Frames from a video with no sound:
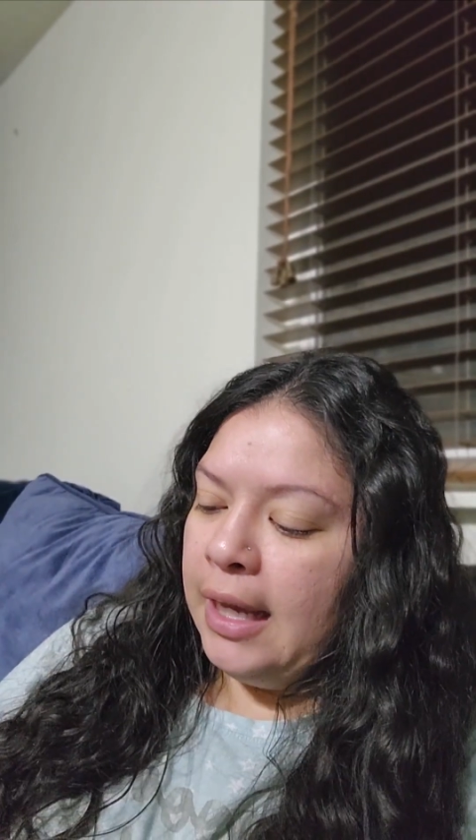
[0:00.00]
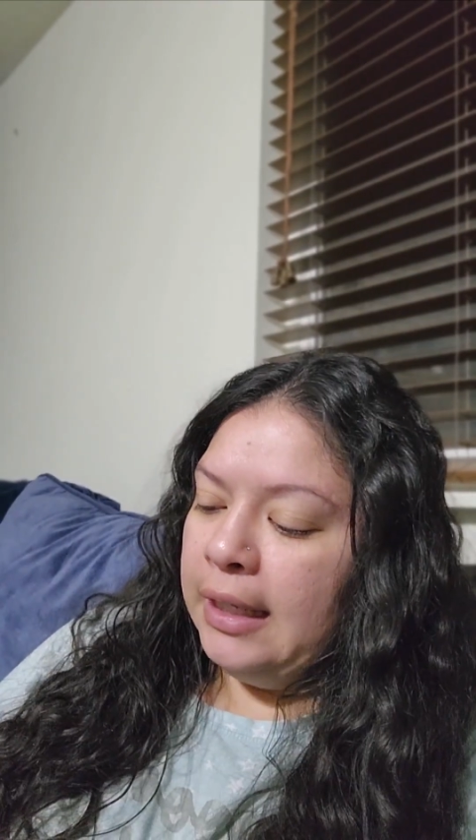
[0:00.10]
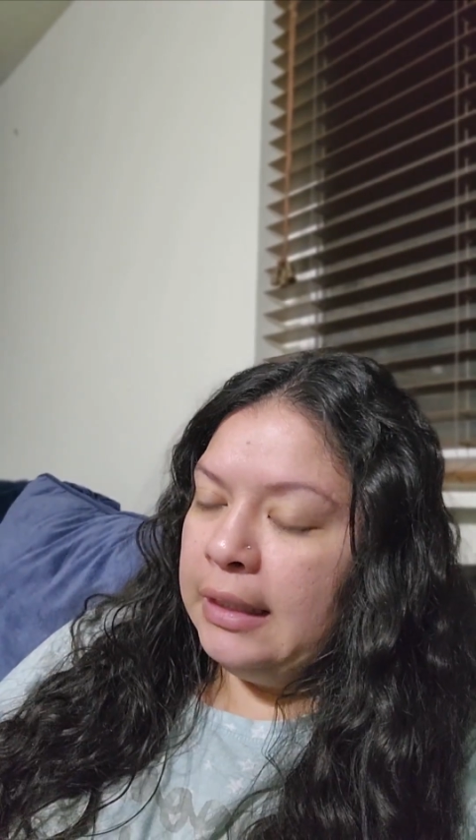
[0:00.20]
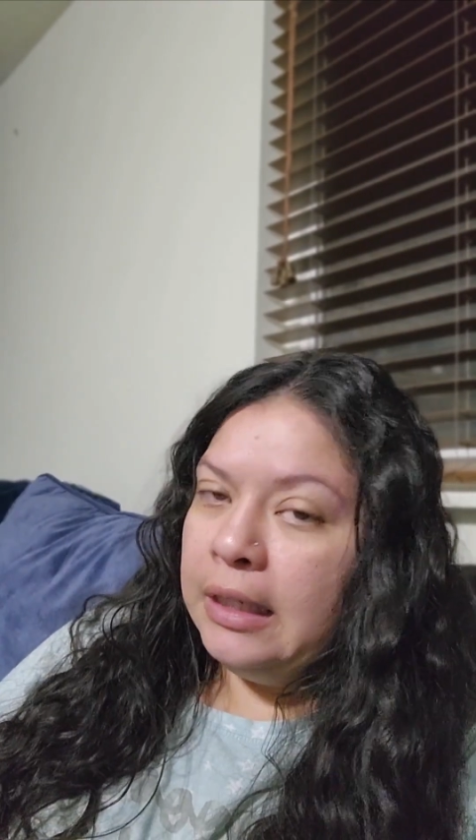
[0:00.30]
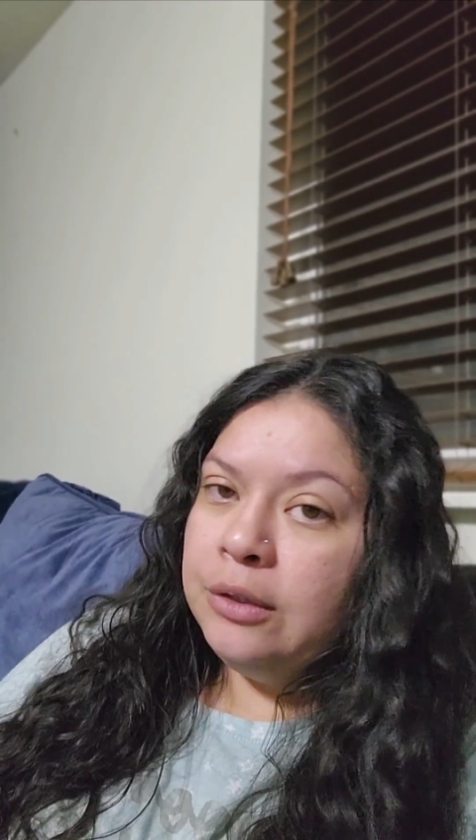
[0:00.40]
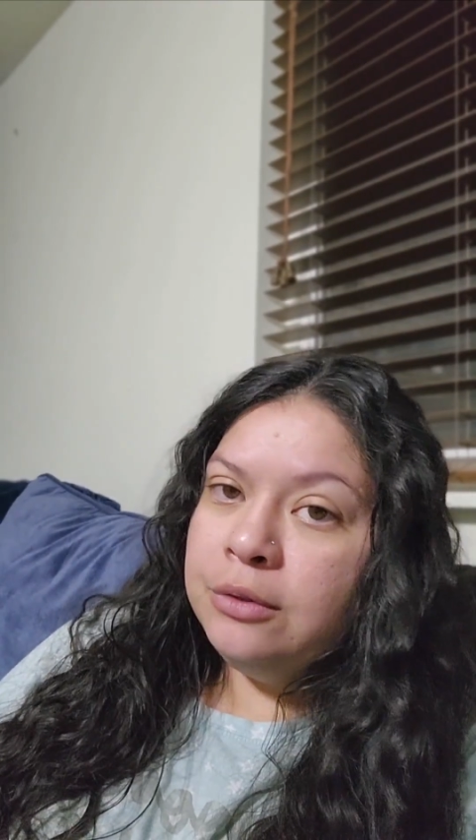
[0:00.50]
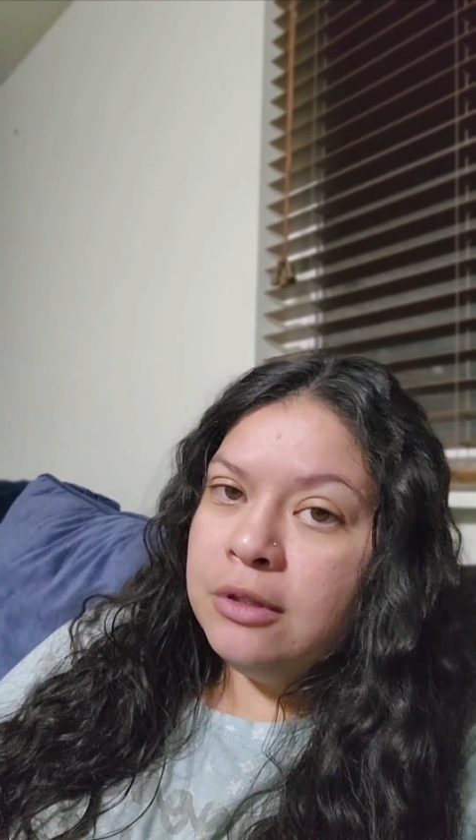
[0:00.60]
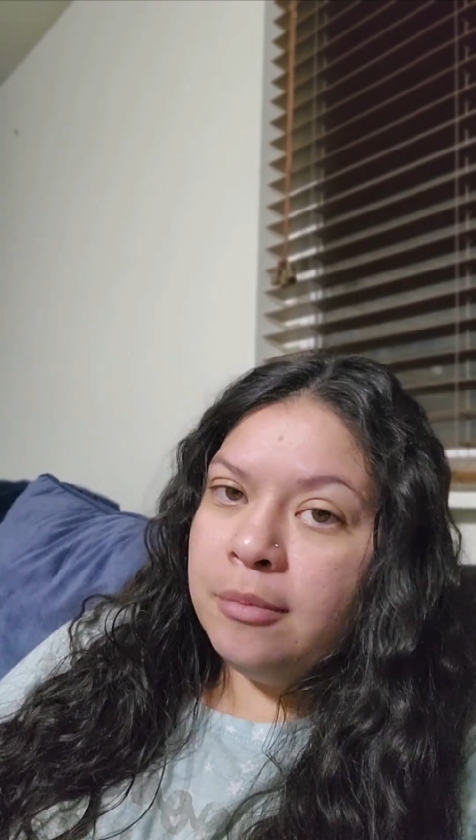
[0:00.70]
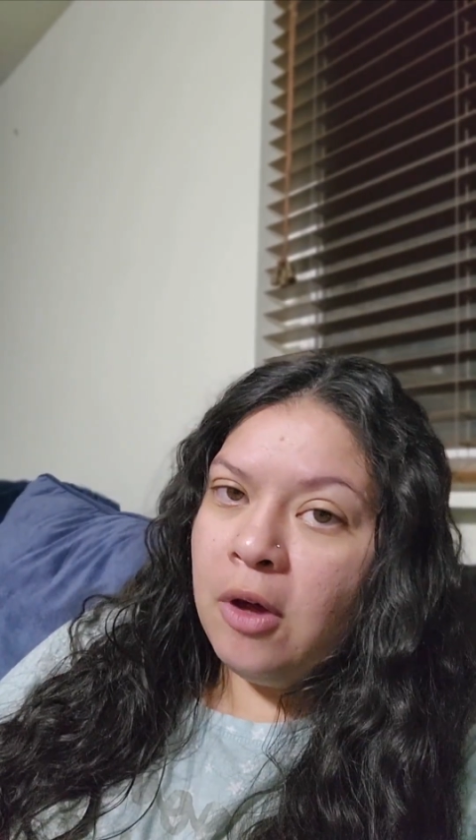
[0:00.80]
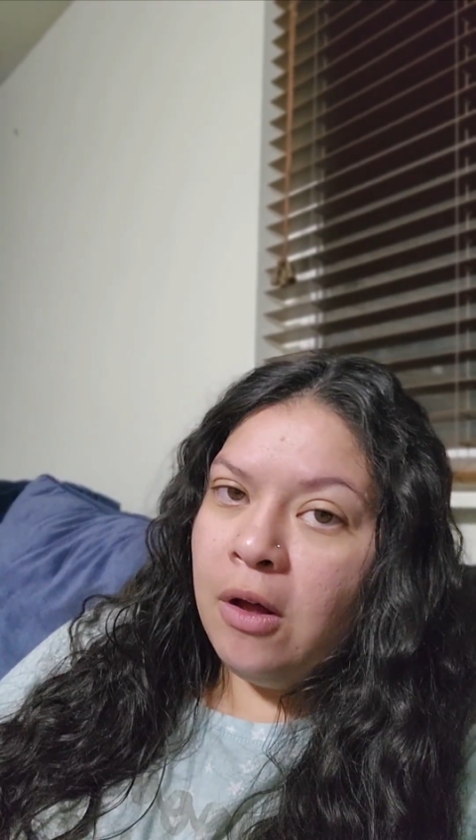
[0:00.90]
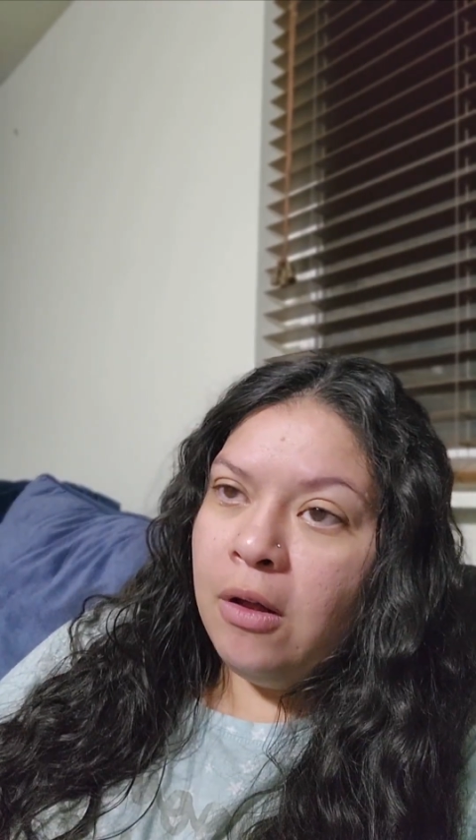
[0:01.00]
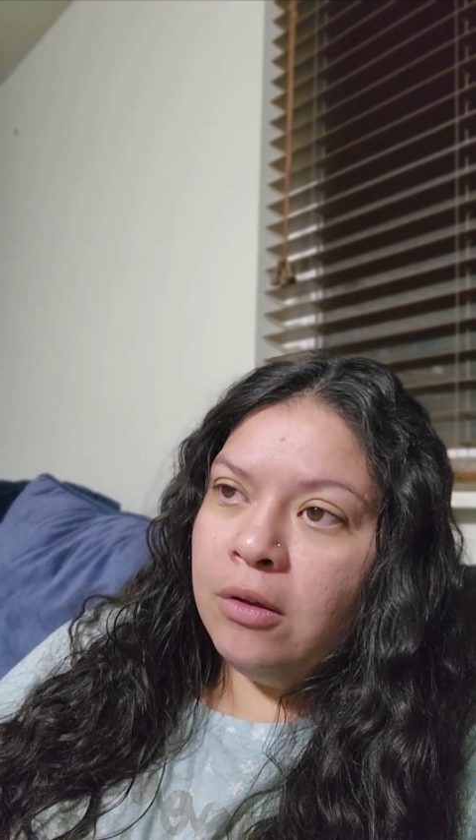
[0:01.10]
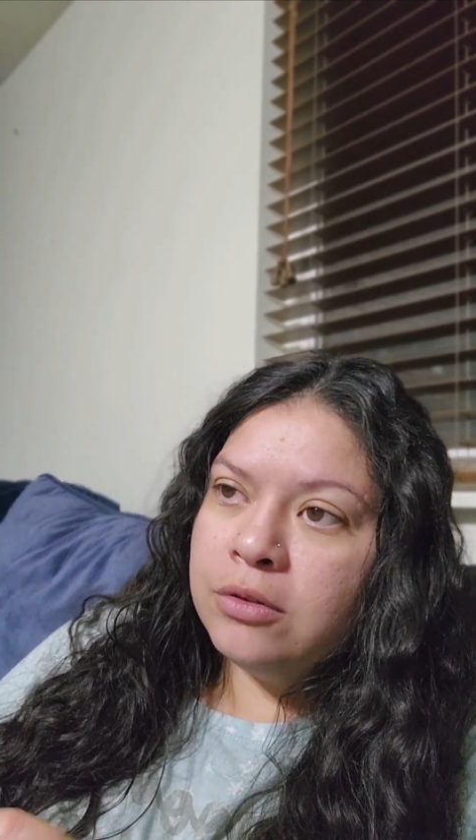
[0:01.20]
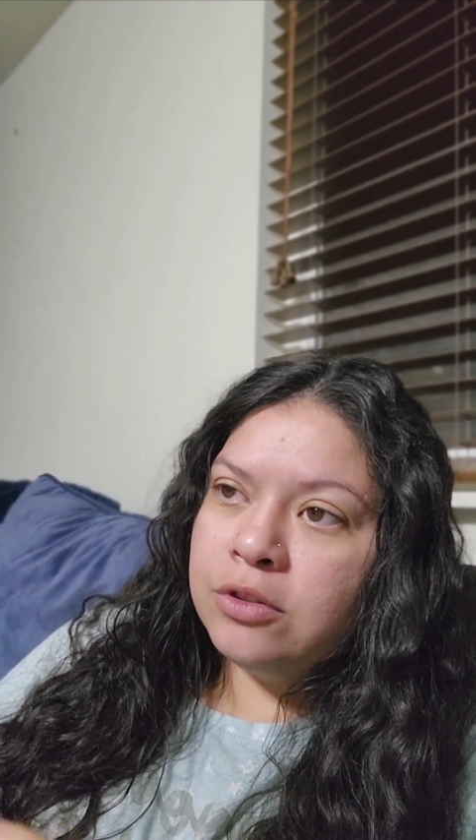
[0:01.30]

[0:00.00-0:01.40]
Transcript: and I glued them all